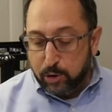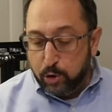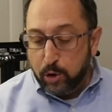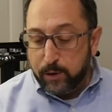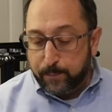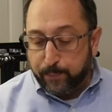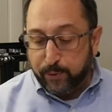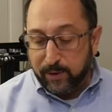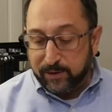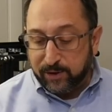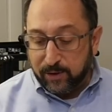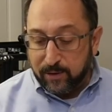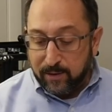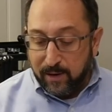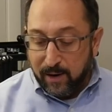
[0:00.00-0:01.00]
good
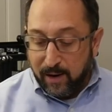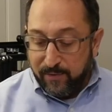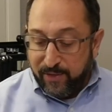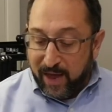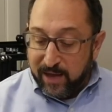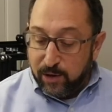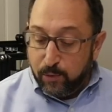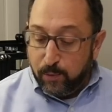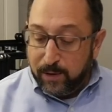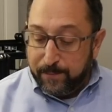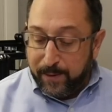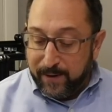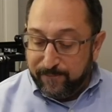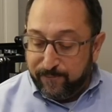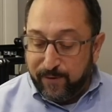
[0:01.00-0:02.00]
printer that you would
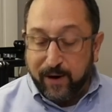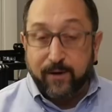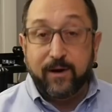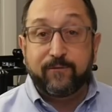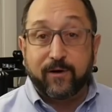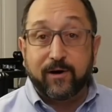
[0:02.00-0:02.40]
be very,